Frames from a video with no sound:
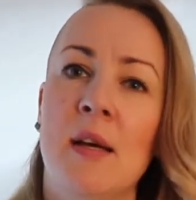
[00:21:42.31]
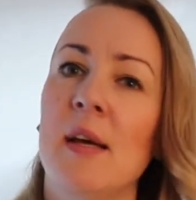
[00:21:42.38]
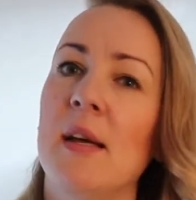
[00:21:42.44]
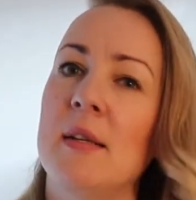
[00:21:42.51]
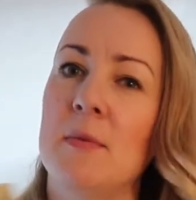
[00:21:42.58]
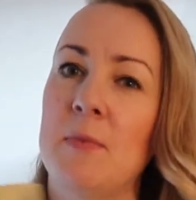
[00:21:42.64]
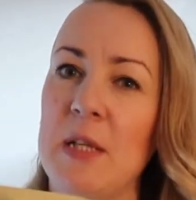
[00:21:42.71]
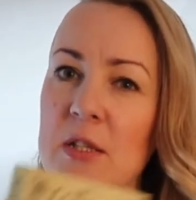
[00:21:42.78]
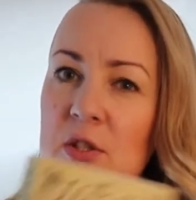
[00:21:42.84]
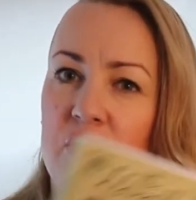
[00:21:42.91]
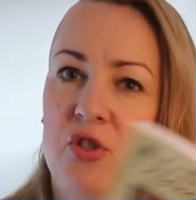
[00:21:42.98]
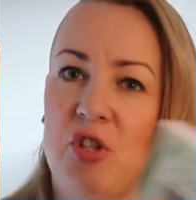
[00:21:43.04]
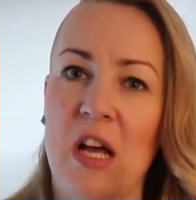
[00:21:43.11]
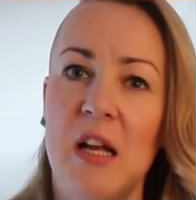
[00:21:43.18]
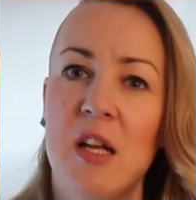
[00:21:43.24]
it's a
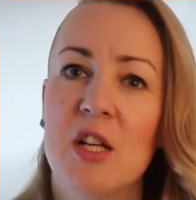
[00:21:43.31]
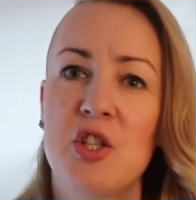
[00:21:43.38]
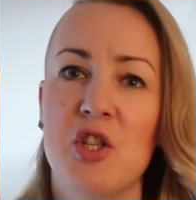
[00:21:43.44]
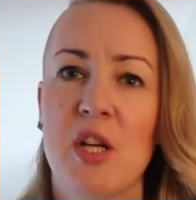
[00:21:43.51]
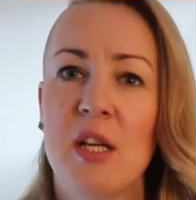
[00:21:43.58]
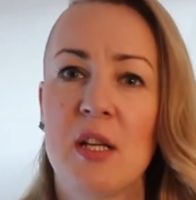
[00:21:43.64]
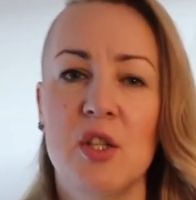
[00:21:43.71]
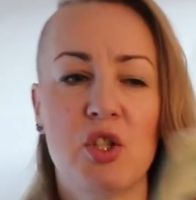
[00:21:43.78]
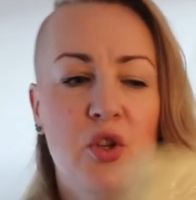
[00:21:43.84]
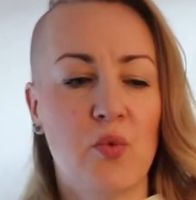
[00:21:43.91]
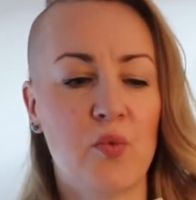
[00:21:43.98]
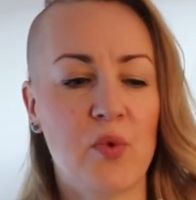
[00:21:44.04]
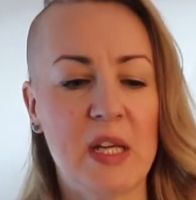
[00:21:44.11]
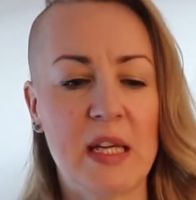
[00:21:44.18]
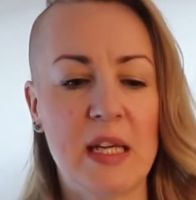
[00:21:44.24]
bit challenging to
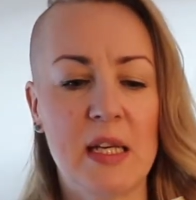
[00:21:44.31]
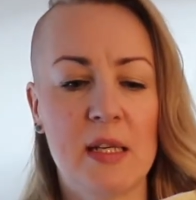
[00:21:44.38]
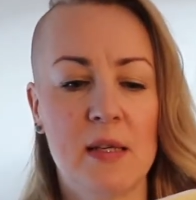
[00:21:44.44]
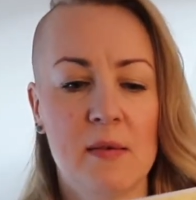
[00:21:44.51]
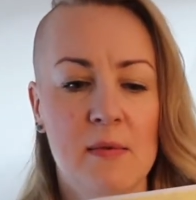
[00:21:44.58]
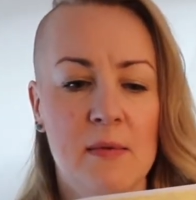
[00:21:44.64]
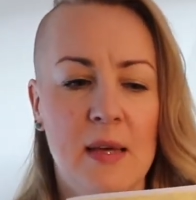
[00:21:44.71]
read.